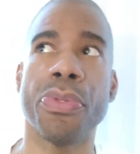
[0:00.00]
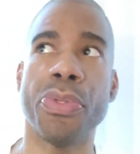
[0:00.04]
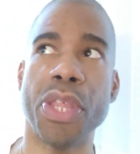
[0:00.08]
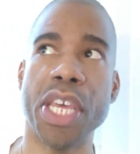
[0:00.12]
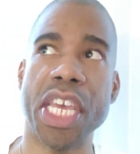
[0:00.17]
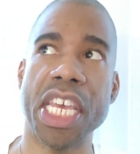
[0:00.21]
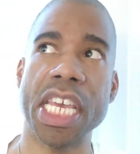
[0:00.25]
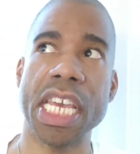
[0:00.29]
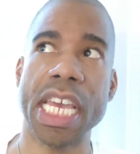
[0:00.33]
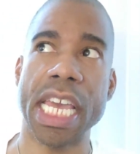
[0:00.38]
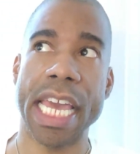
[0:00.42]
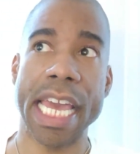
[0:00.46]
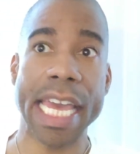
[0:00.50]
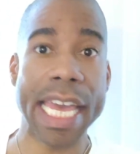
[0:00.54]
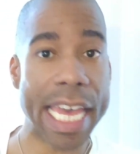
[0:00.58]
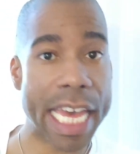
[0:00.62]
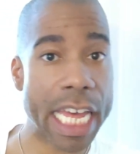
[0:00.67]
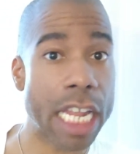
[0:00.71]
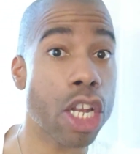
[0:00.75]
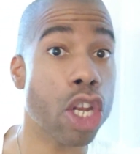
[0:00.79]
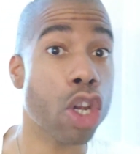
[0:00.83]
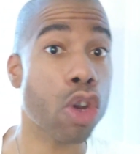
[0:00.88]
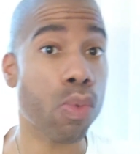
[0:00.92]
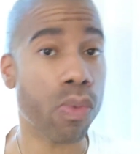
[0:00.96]
The
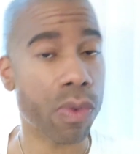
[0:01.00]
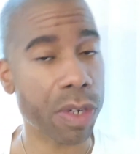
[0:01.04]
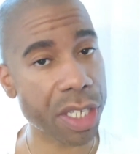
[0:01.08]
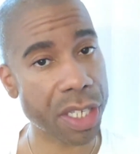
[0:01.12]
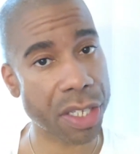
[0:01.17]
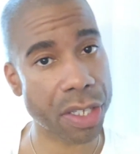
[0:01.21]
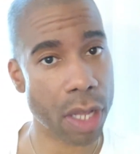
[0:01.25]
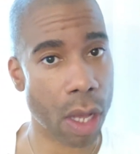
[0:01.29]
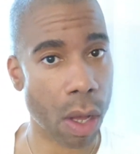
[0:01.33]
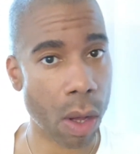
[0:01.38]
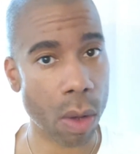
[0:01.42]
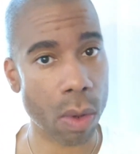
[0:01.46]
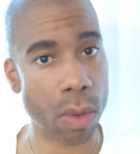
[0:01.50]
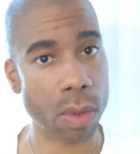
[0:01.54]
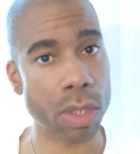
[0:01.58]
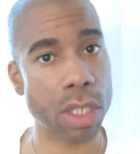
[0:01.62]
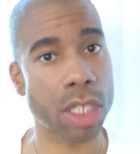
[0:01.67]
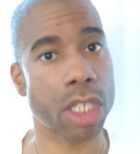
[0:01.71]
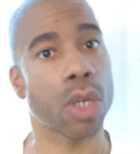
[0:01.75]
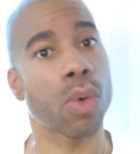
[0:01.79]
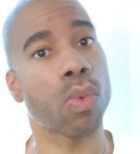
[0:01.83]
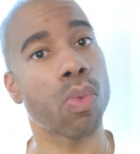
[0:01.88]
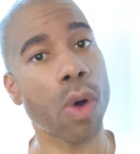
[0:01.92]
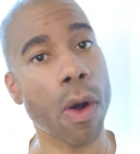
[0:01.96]
end
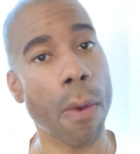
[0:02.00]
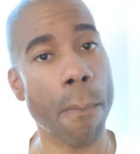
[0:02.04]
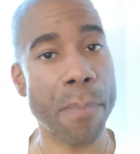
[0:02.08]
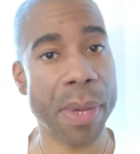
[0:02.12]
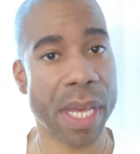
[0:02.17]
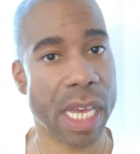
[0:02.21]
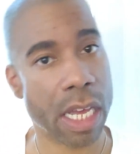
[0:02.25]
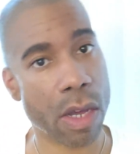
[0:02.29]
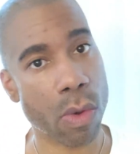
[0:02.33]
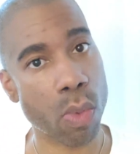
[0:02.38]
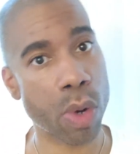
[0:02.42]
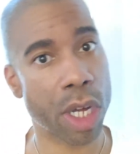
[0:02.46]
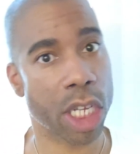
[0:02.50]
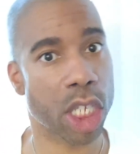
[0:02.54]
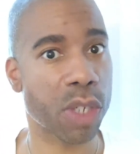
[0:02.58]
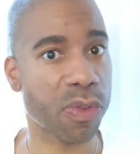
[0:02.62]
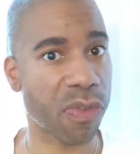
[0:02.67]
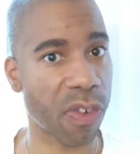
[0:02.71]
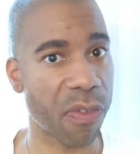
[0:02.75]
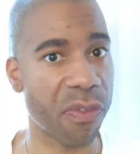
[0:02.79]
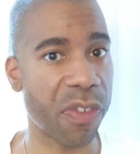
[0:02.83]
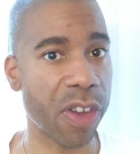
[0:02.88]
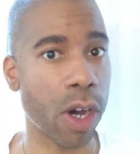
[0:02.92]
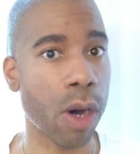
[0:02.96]
result will be
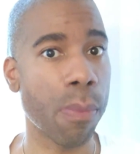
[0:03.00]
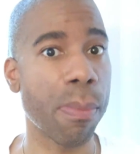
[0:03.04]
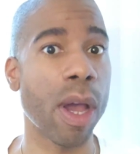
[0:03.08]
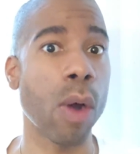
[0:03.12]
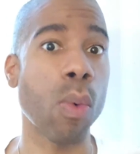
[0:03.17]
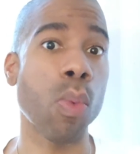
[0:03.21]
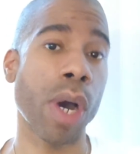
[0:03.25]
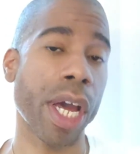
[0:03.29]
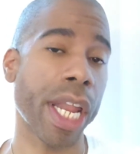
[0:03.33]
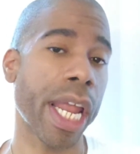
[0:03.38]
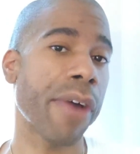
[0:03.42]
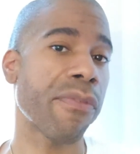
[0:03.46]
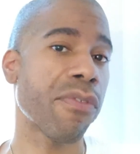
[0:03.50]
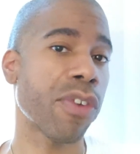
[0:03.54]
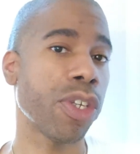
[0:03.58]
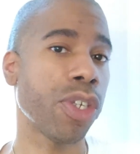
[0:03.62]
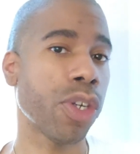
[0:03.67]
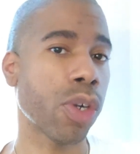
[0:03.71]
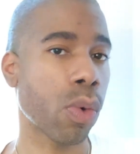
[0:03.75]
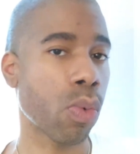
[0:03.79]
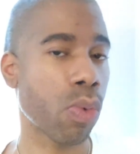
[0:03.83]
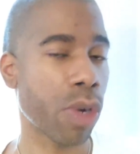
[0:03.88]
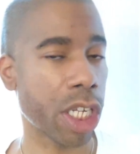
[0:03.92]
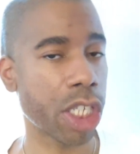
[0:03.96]
wish fulfillment, whatever
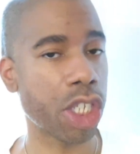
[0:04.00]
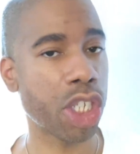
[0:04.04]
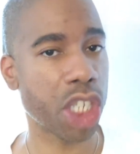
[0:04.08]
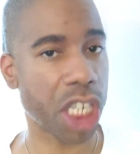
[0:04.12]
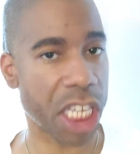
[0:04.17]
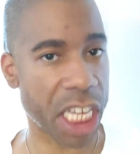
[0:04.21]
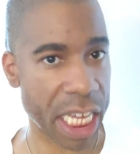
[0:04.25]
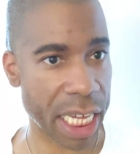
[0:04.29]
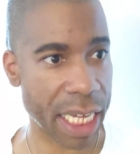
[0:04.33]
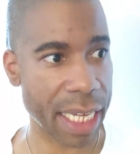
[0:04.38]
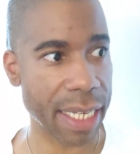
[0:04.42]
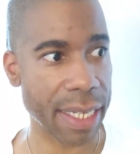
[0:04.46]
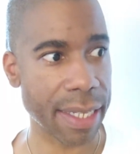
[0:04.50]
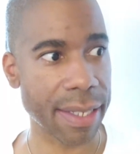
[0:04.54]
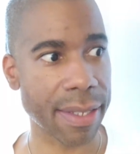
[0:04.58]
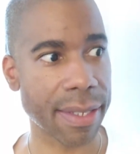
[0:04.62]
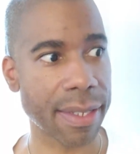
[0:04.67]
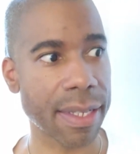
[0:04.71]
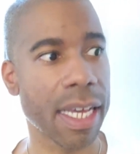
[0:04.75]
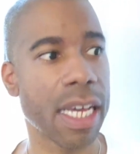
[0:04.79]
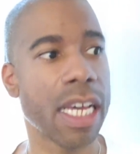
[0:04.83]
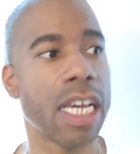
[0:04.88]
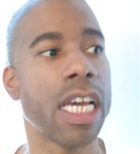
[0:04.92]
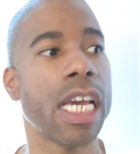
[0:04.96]
your wish
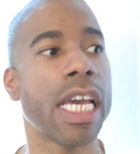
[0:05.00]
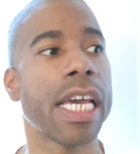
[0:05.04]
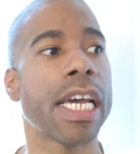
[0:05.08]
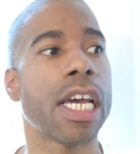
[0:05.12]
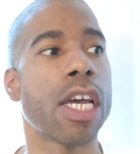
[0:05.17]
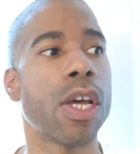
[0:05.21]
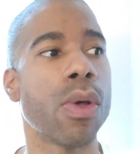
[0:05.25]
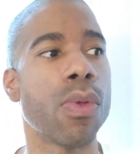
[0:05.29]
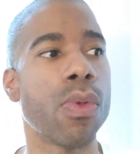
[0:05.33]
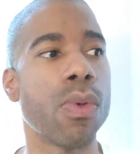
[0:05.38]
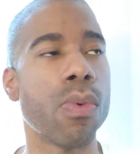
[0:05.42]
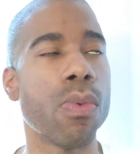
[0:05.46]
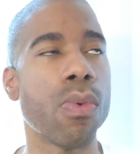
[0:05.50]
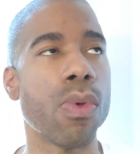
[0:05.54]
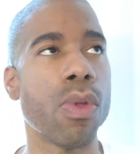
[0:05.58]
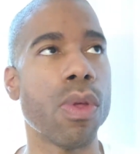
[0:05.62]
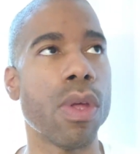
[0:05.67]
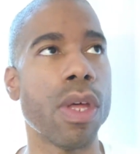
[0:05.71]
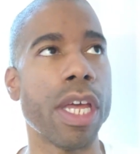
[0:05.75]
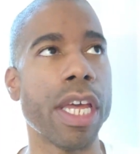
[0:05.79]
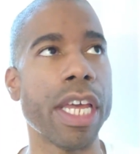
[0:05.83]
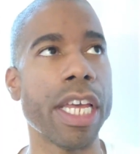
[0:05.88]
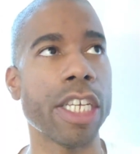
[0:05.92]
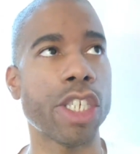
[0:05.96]
is
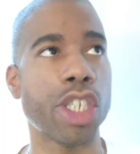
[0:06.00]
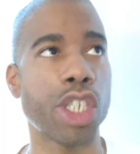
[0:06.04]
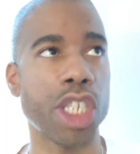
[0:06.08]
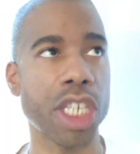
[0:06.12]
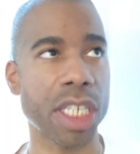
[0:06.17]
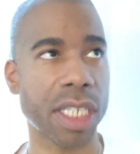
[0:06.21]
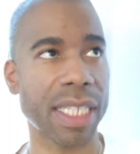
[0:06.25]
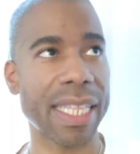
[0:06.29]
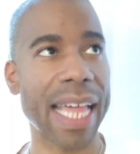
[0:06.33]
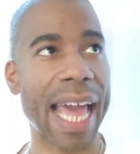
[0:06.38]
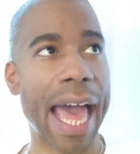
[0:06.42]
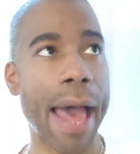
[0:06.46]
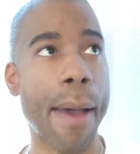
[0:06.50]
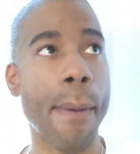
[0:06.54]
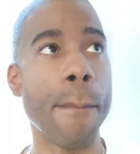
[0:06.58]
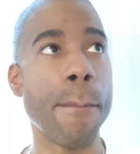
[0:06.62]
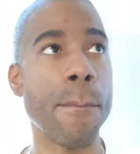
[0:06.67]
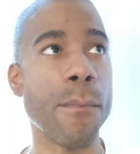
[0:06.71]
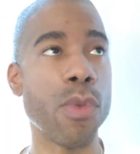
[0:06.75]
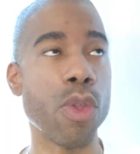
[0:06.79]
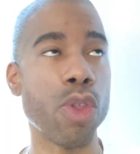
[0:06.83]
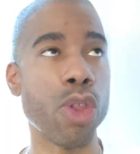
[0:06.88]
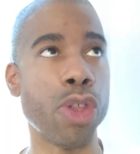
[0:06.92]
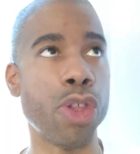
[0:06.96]
it's just
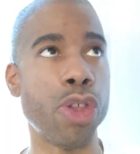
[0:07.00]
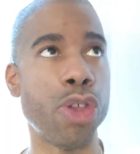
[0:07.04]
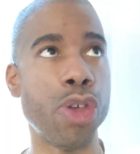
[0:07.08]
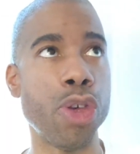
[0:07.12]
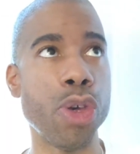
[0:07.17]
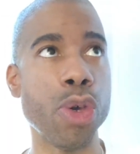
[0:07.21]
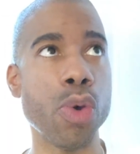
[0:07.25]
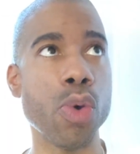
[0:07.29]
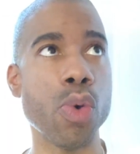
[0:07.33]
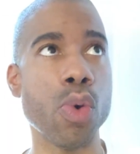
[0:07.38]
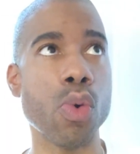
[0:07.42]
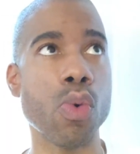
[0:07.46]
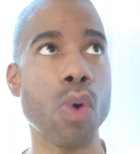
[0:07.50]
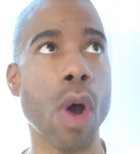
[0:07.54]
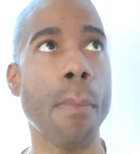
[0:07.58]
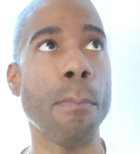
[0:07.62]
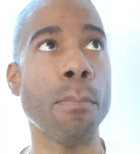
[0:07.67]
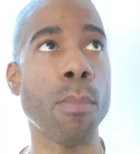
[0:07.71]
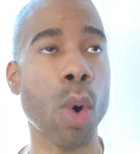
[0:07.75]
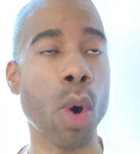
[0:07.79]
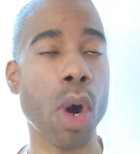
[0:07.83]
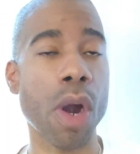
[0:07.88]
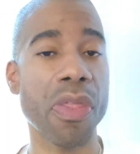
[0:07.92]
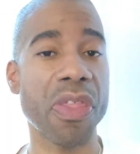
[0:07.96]
that
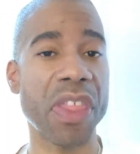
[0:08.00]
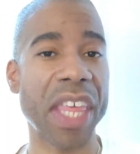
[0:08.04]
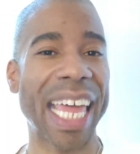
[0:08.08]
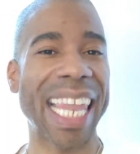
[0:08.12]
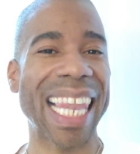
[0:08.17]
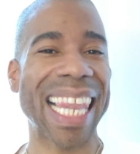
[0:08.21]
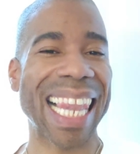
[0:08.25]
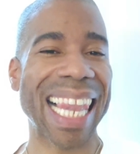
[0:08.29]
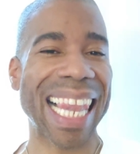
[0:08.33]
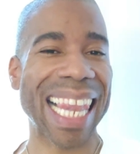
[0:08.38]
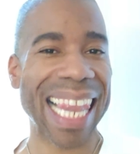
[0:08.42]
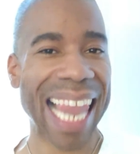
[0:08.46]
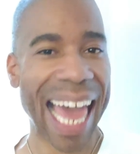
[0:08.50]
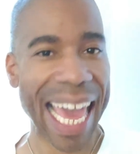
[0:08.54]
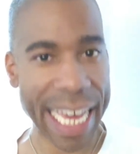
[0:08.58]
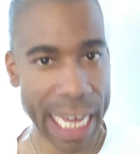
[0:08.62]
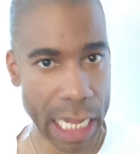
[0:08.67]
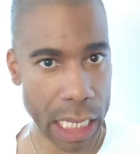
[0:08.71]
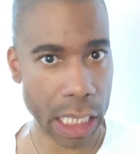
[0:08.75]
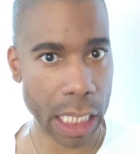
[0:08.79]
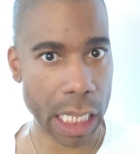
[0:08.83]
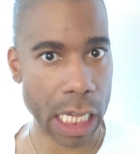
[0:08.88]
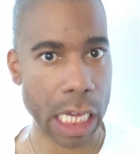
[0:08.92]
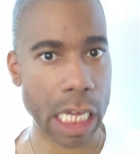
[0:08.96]
you more than
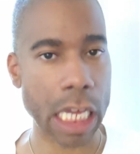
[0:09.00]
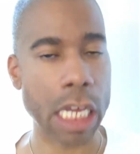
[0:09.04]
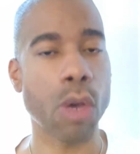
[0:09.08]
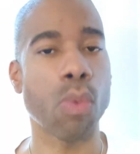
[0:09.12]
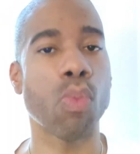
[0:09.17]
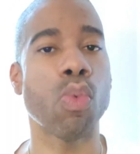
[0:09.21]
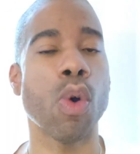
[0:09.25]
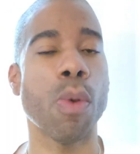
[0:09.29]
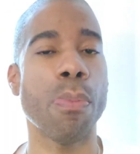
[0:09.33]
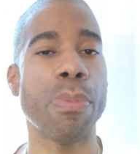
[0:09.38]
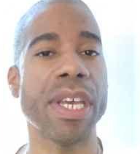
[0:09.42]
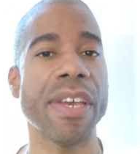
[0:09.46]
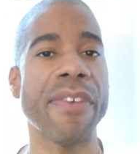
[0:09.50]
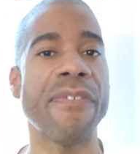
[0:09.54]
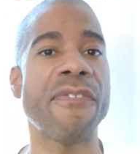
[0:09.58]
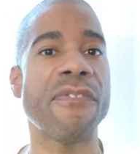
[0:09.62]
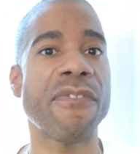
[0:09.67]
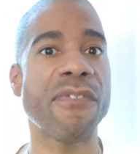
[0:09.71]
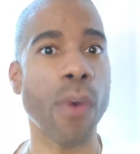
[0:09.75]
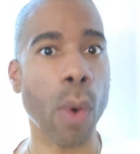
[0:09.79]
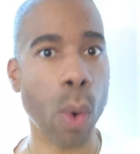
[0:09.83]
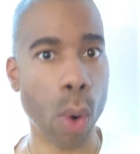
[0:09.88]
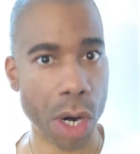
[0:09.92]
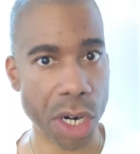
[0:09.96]
likely will be
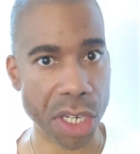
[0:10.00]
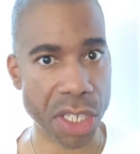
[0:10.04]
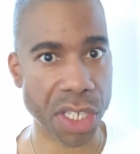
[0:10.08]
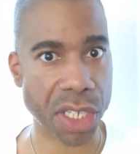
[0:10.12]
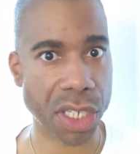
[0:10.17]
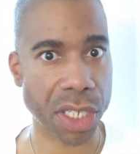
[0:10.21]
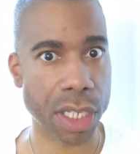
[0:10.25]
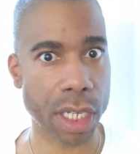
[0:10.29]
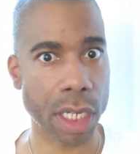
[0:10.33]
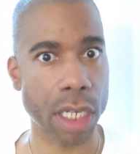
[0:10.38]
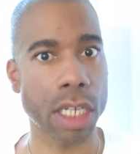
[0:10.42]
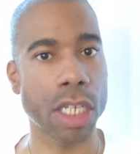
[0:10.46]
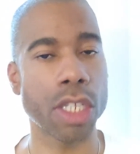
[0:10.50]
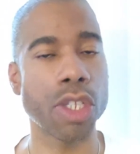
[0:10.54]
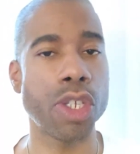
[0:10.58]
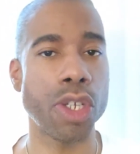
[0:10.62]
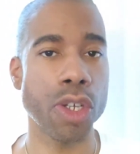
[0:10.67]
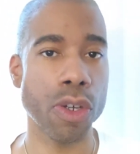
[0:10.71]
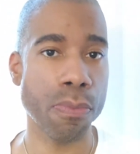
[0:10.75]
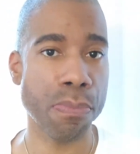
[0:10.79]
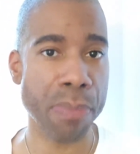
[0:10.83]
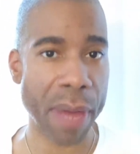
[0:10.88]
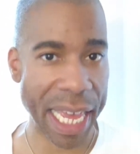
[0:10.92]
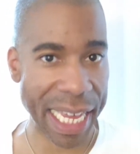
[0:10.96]
forced
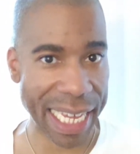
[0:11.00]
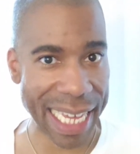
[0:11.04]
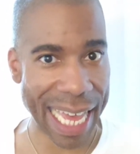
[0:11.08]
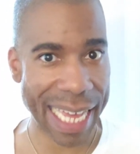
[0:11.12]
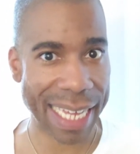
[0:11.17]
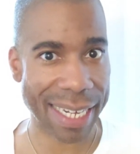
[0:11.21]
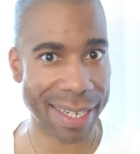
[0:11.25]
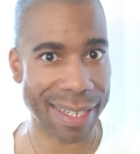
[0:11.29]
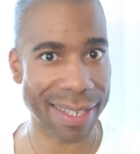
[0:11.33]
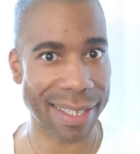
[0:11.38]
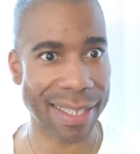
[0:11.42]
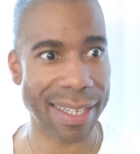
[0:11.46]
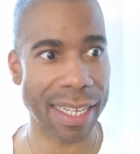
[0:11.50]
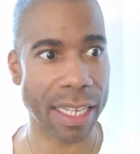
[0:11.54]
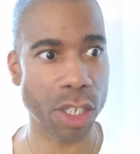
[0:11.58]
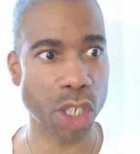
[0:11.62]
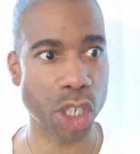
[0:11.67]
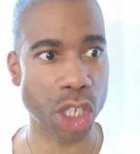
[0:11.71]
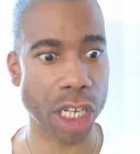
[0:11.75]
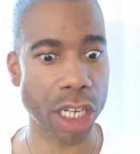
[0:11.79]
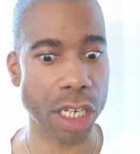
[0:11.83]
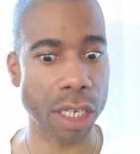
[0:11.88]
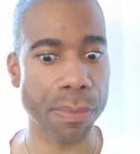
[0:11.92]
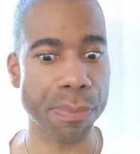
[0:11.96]
to make a
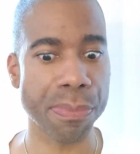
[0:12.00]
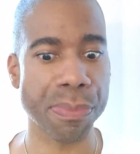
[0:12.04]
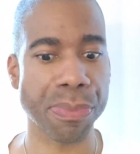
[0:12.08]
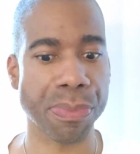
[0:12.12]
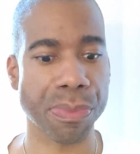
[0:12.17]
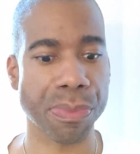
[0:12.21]
decision